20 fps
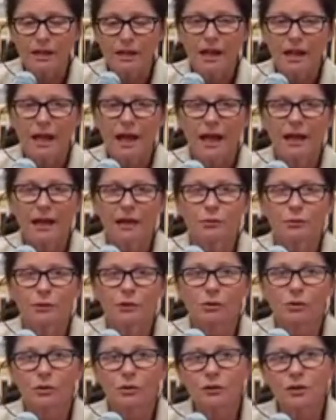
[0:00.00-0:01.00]
And
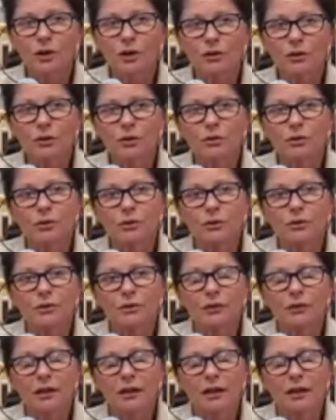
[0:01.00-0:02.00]
we also
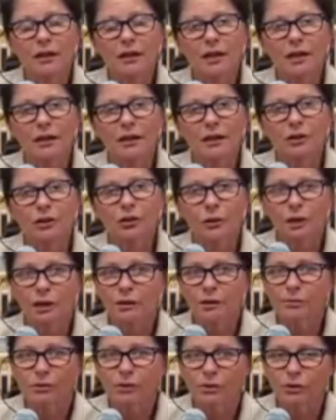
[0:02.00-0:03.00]
use an
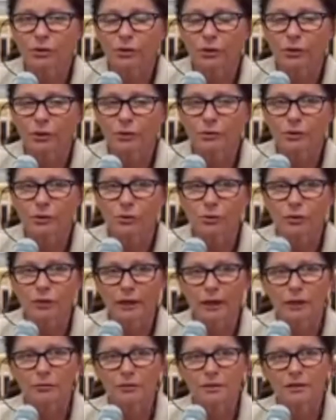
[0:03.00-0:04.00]
incredible herb called
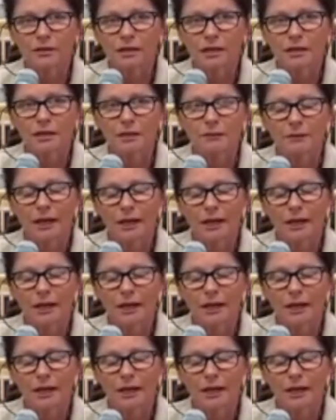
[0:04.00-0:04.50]
equisetum.